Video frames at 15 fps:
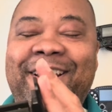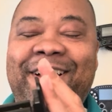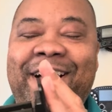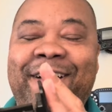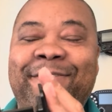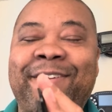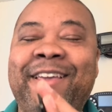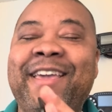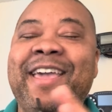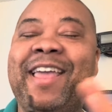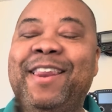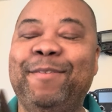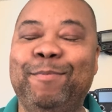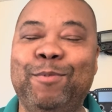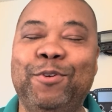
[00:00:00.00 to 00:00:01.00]
off, and
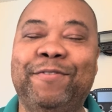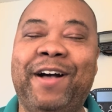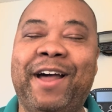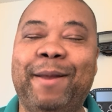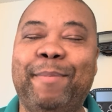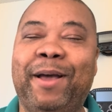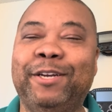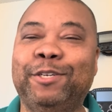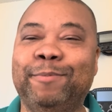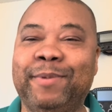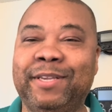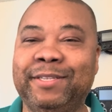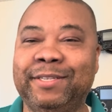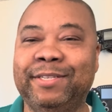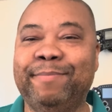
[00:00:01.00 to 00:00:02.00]
you move on about your
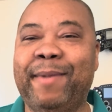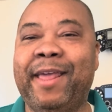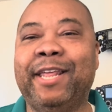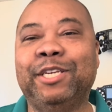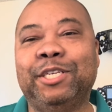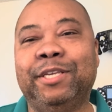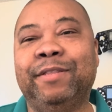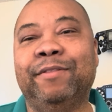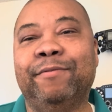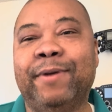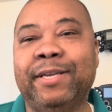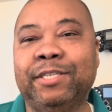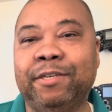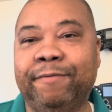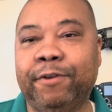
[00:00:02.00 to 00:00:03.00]
business, managing the
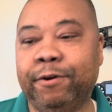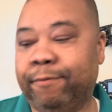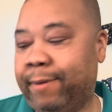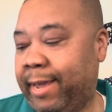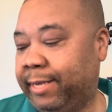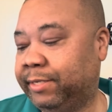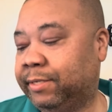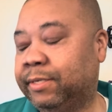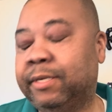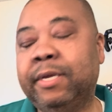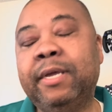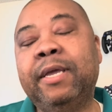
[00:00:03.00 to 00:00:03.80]
rest of your race.